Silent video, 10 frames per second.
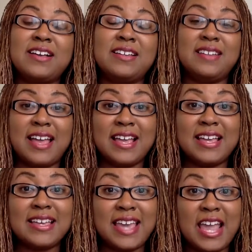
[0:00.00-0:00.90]

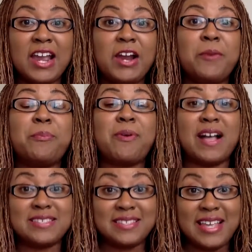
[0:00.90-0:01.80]
client care
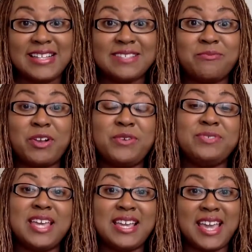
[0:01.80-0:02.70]
process where you
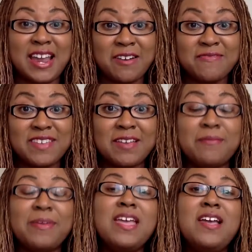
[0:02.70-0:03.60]
take care of them